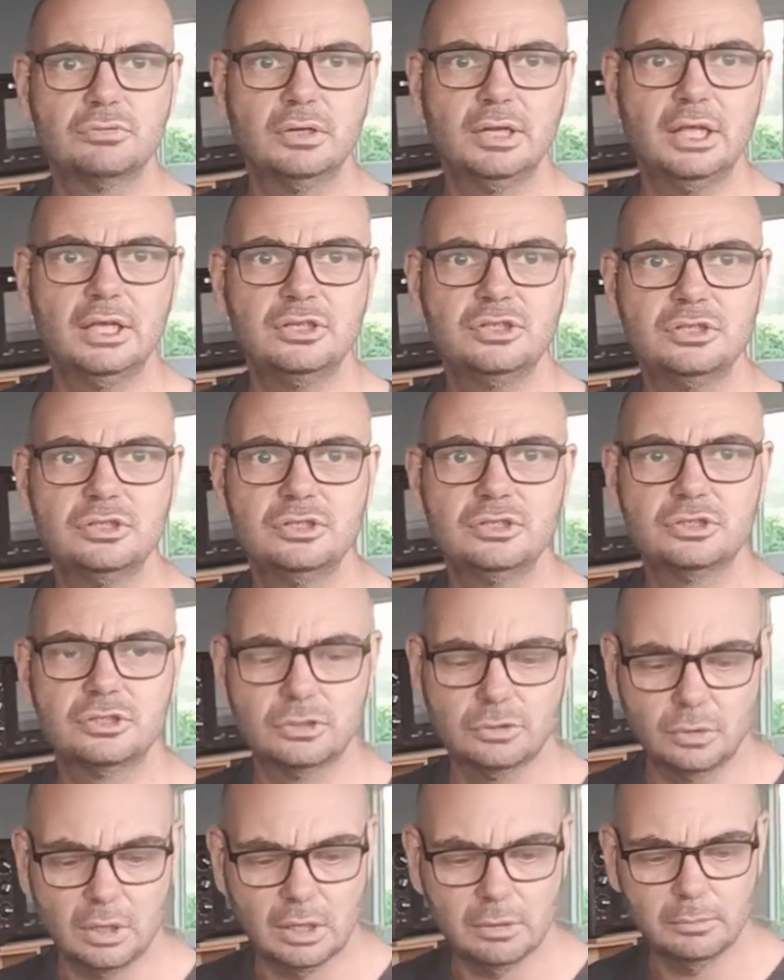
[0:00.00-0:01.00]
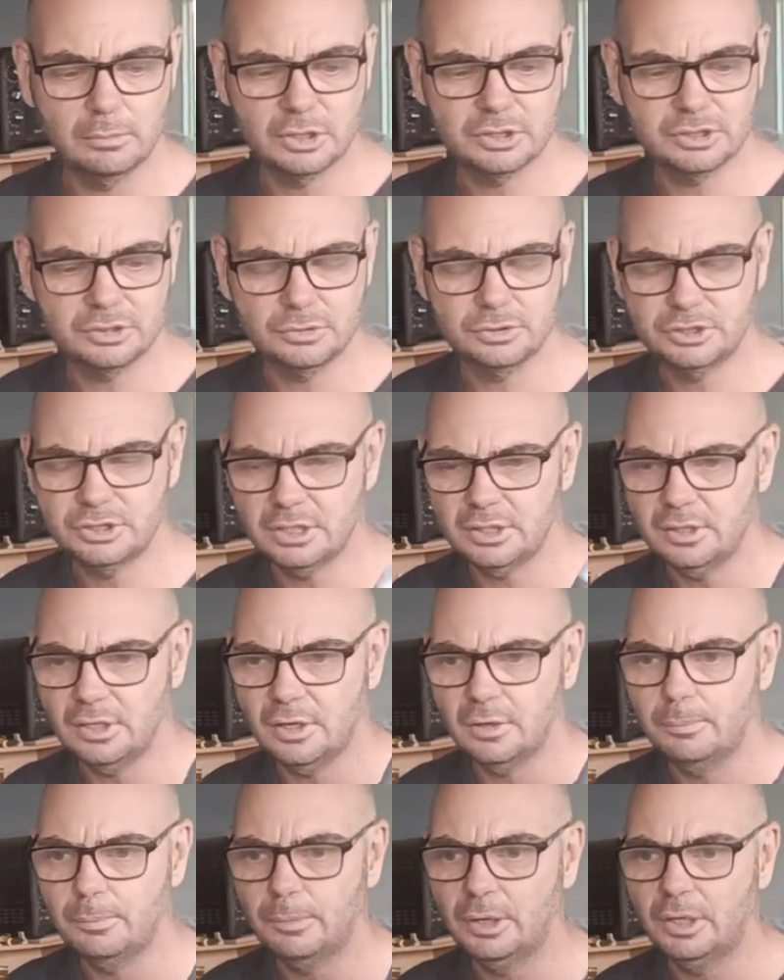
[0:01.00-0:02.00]
relations to how much is in
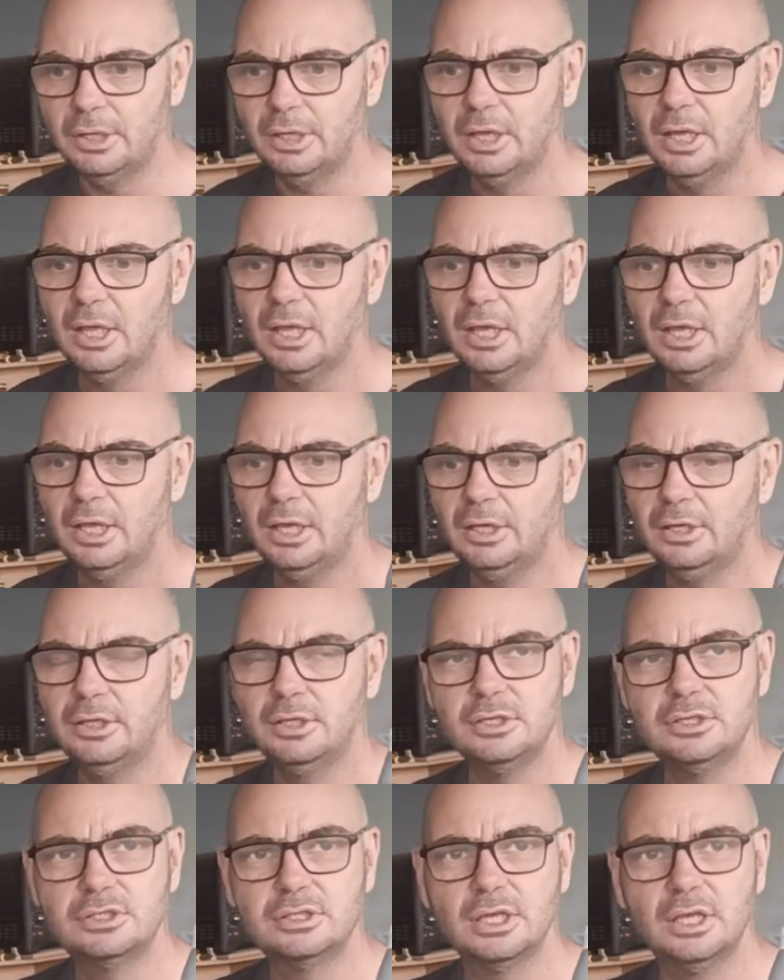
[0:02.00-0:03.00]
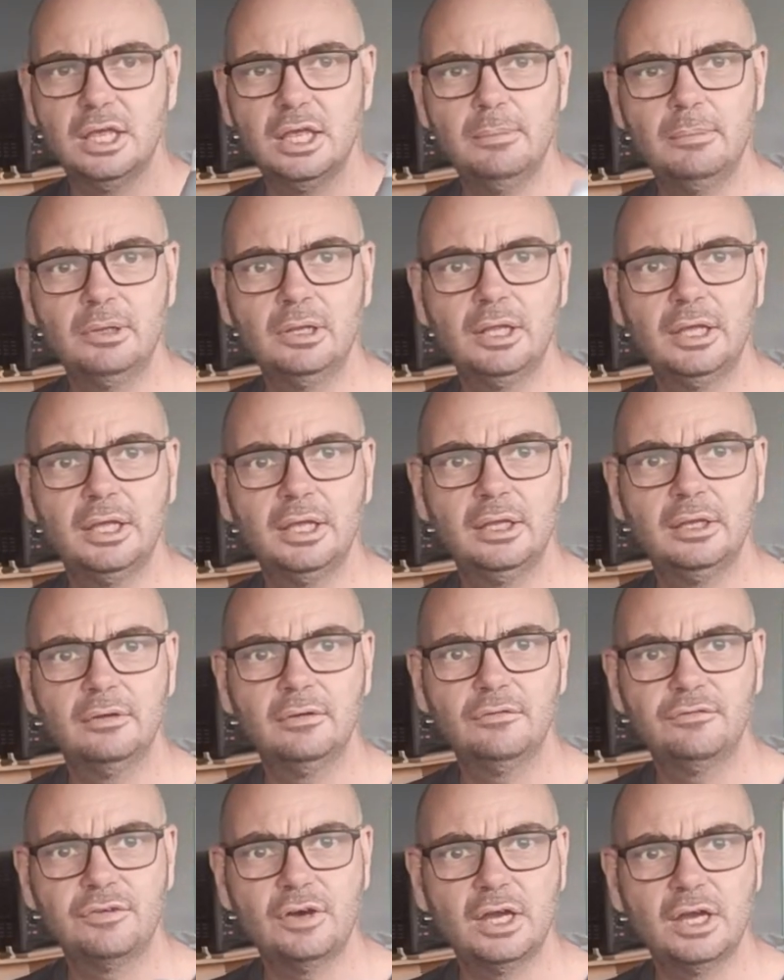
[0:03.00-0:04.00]
there, but it is
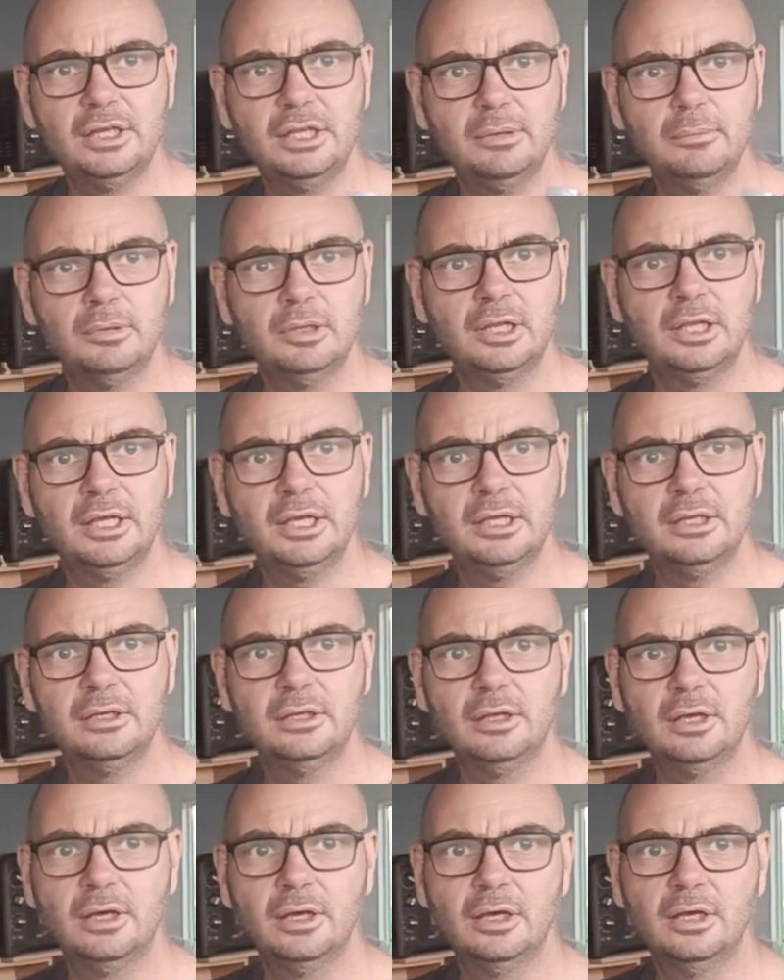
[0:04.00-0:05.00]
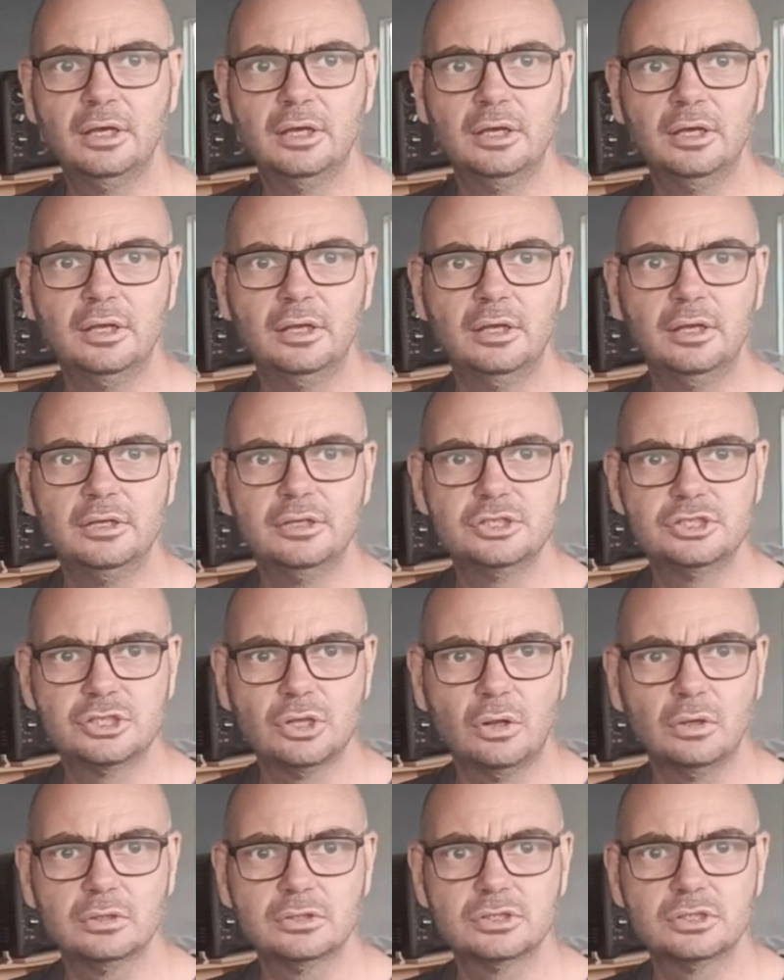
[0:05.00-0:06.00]
fine Himalayan
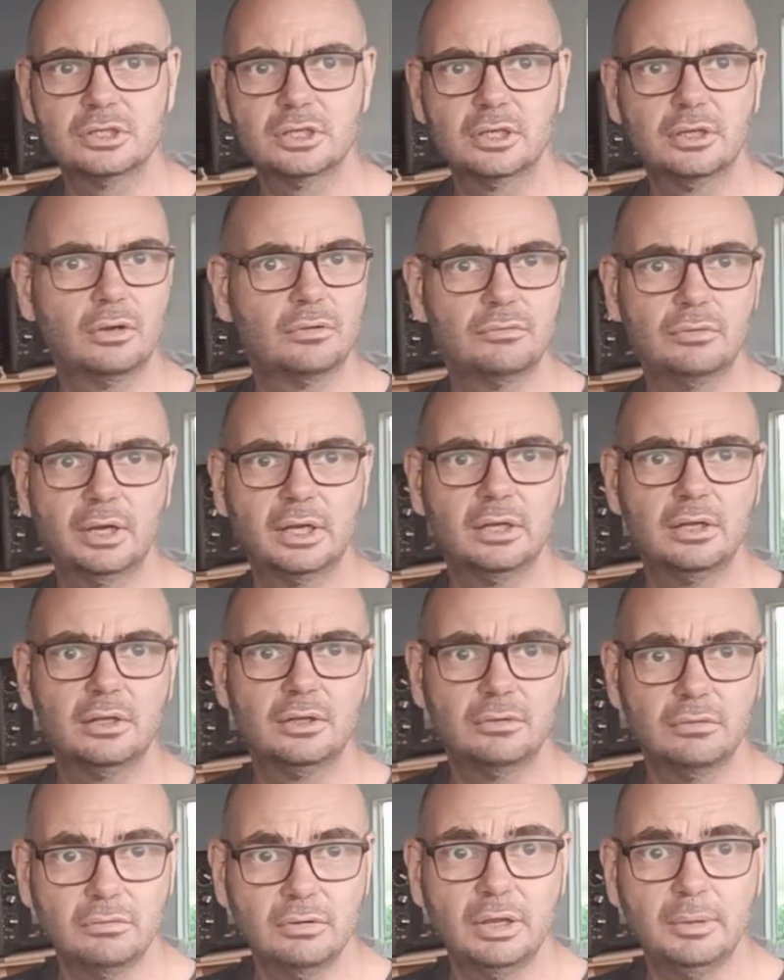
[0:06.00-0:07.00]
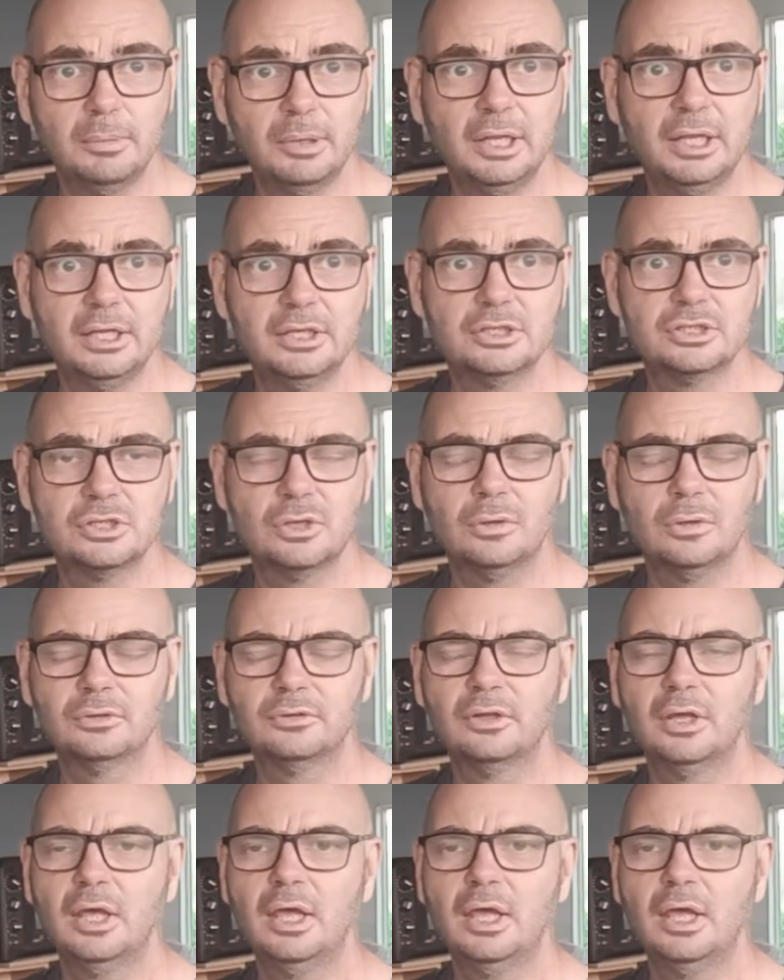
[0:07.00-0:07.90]
salt, regular Himalayan salt,